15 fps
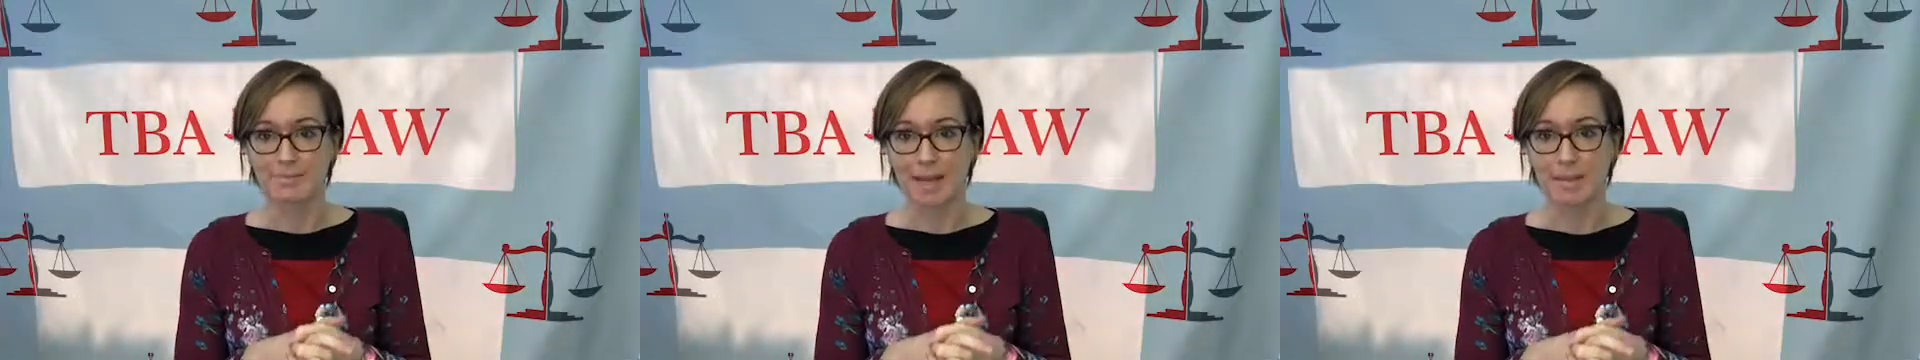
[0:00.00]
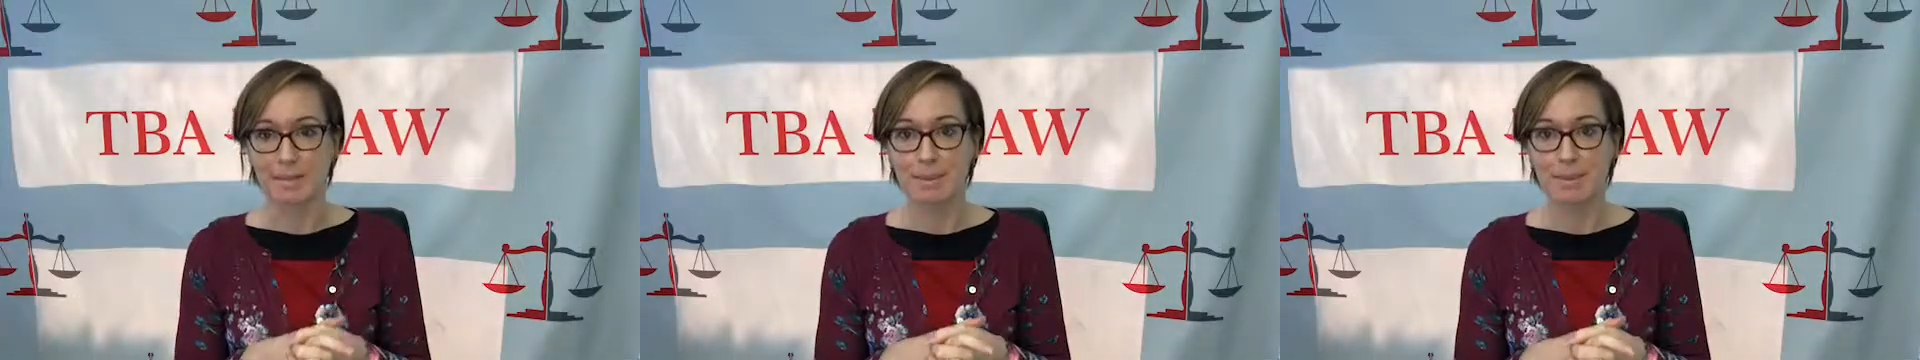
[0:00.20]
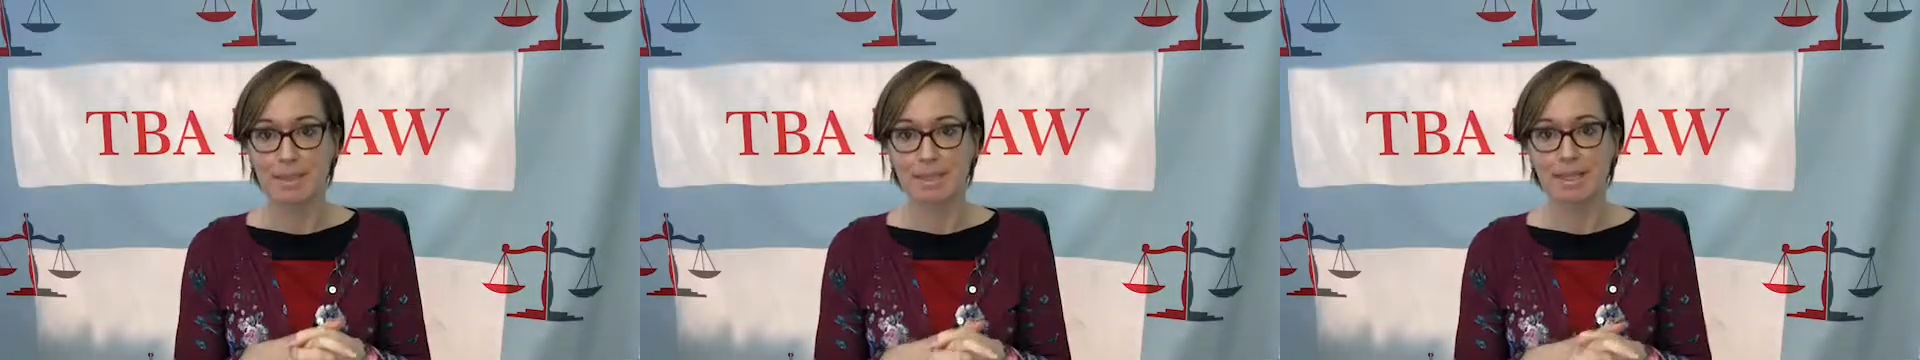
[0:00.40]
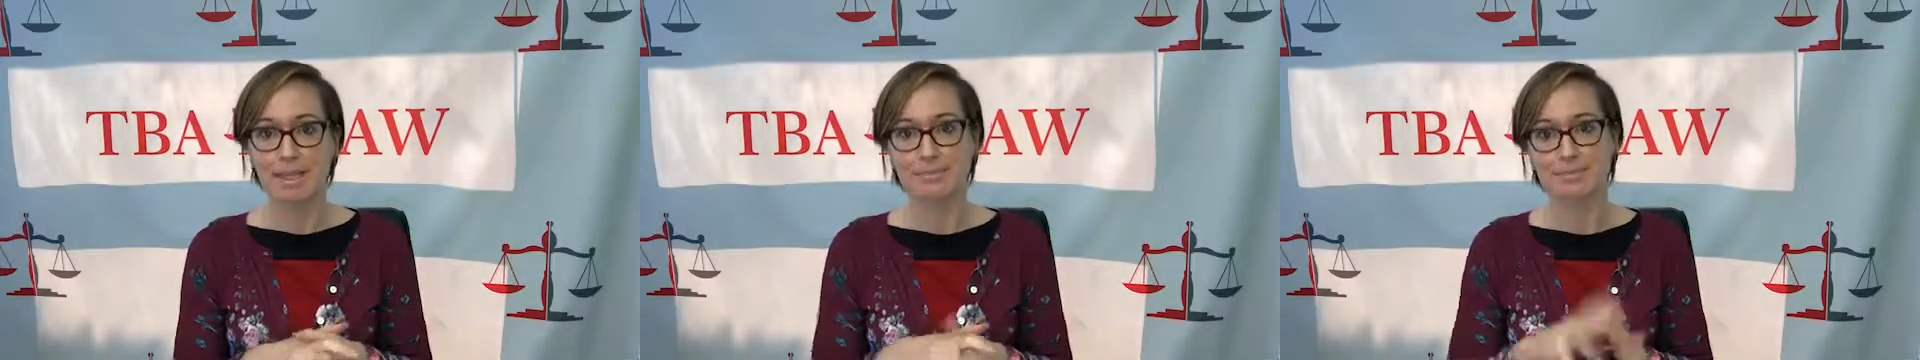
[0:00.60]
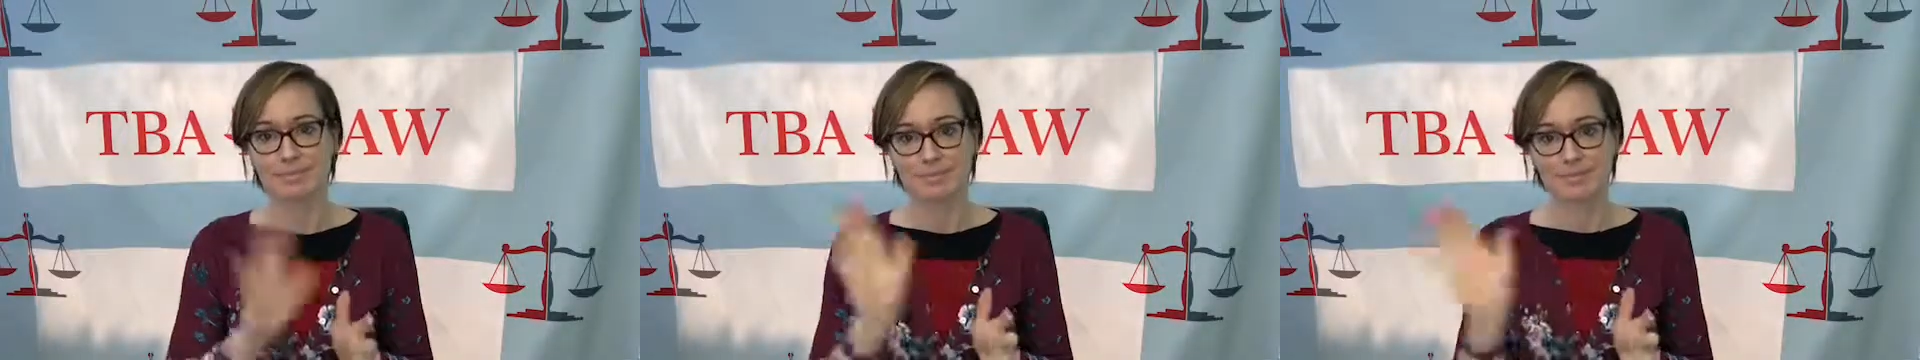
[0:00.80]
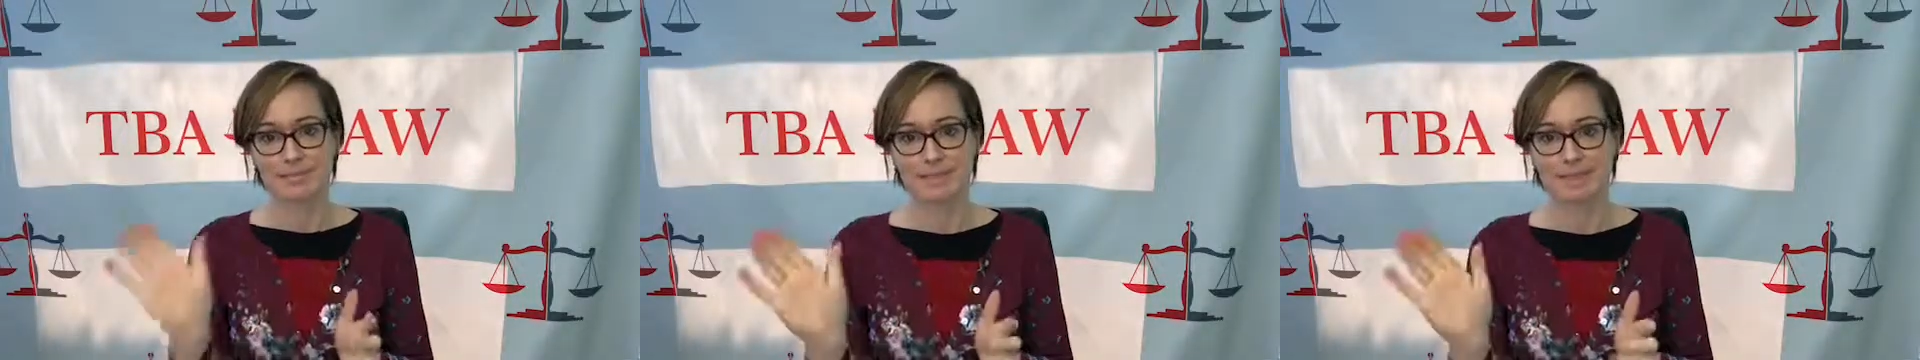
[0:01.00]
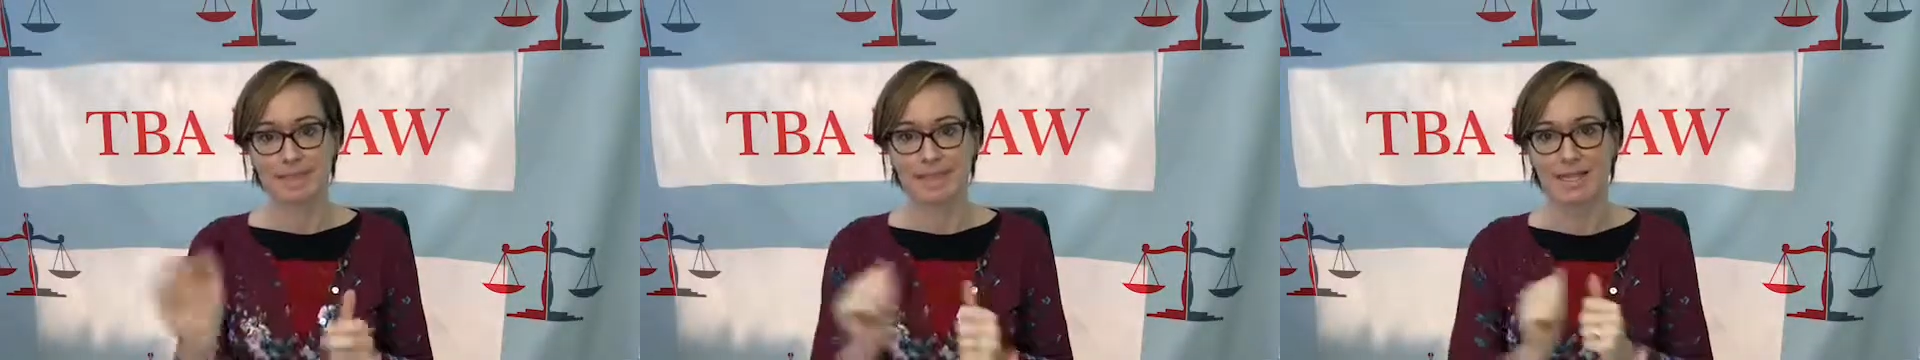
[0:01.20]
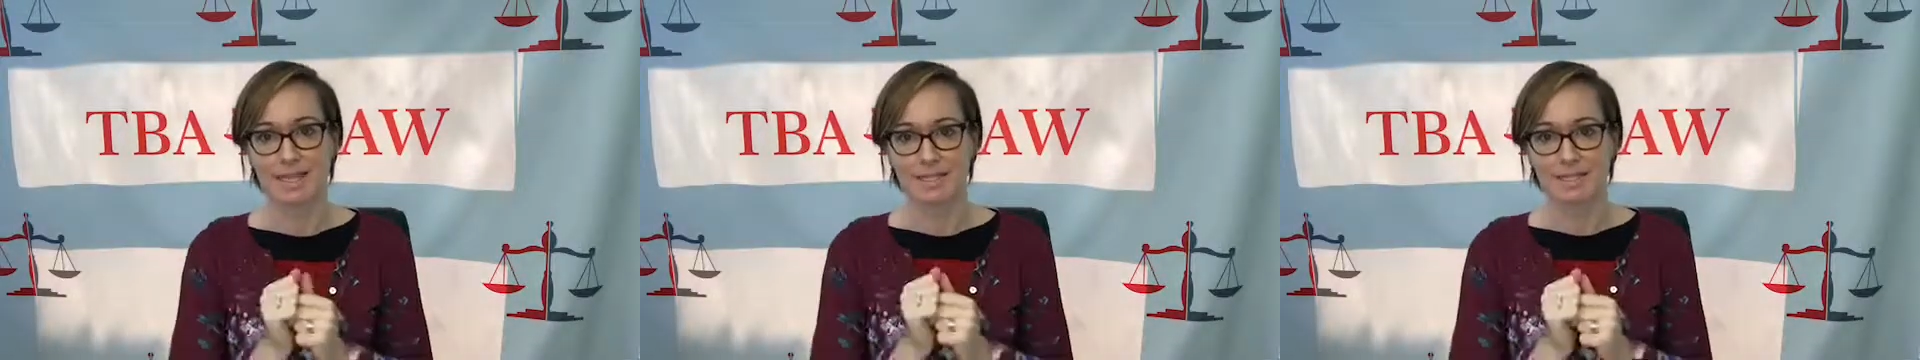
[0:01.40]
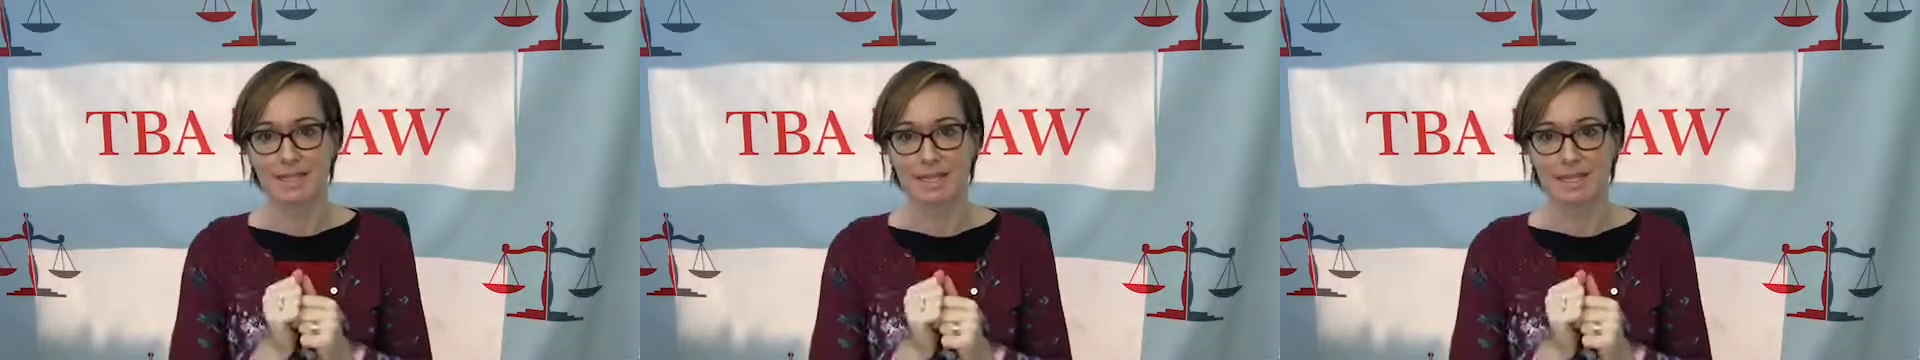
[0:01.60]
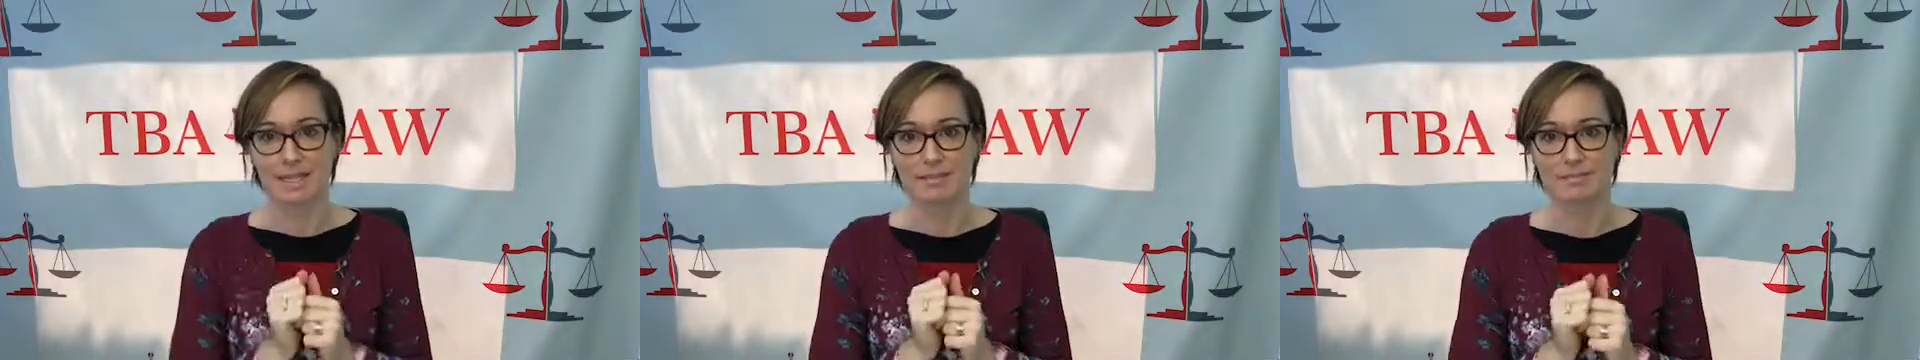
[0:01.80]
Happy Monday. See you next
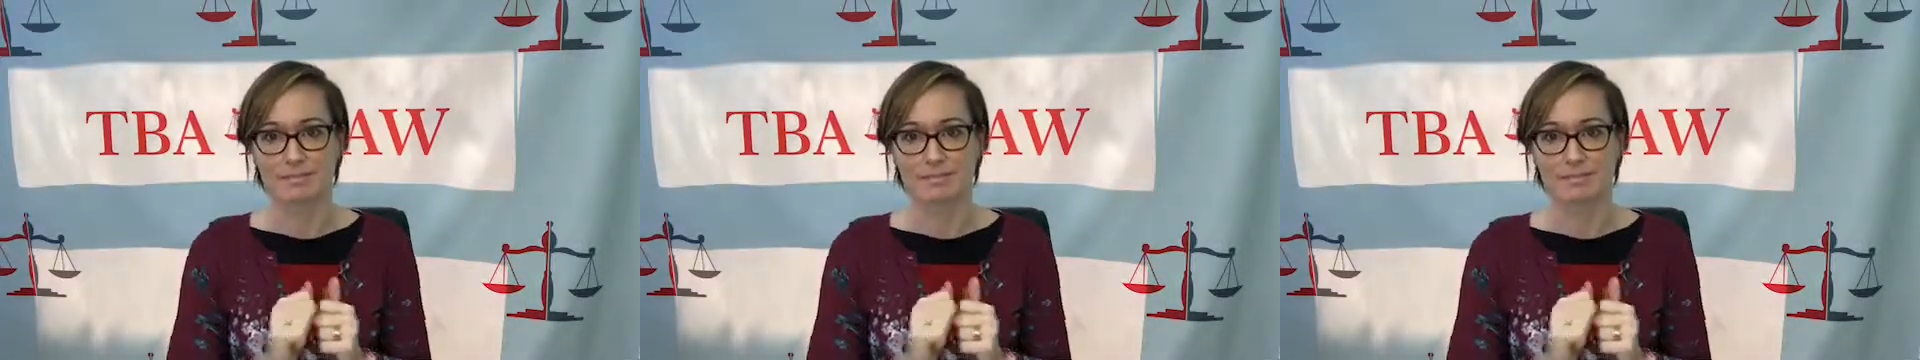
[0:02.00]
Monday.